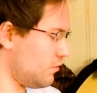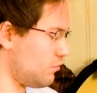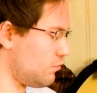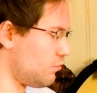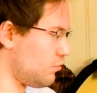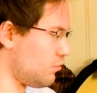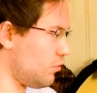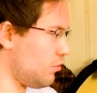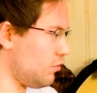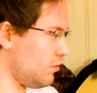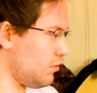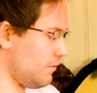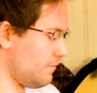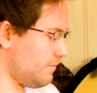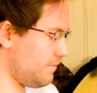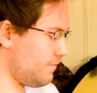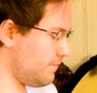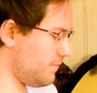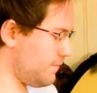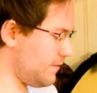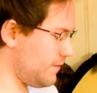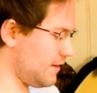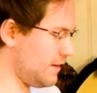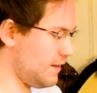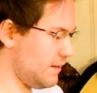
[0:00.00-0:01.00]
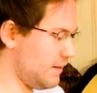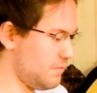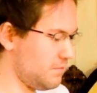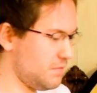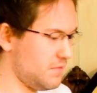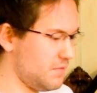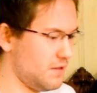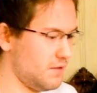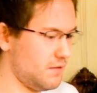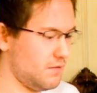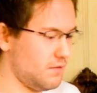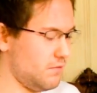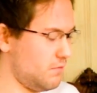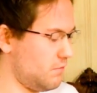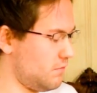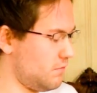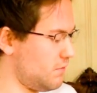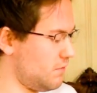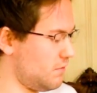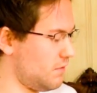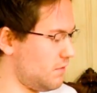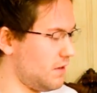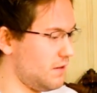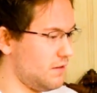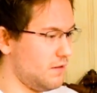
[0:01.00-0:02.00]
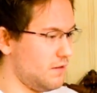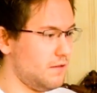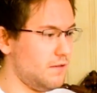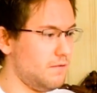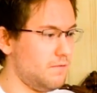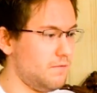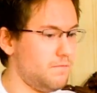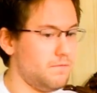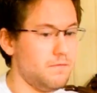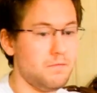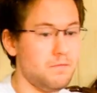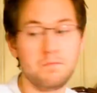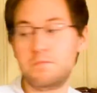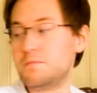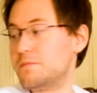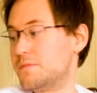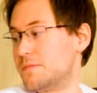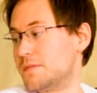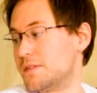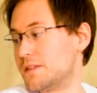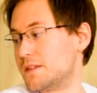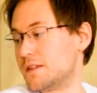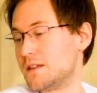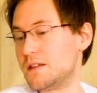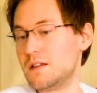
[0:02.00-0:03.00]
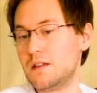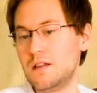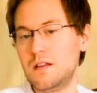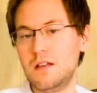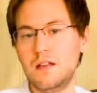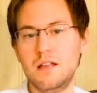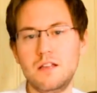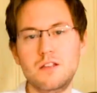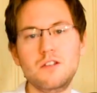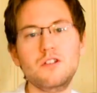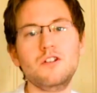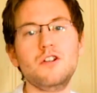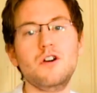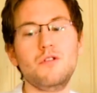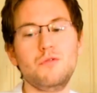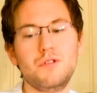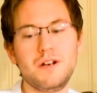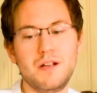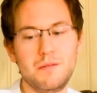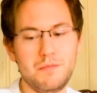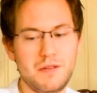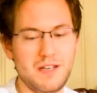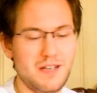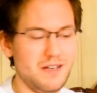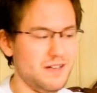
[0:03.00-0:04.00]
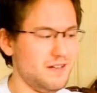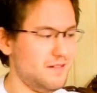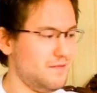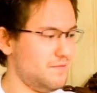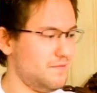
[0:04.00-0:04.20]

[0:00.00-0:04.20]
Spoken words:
roll of film, rather than, you know what I mean.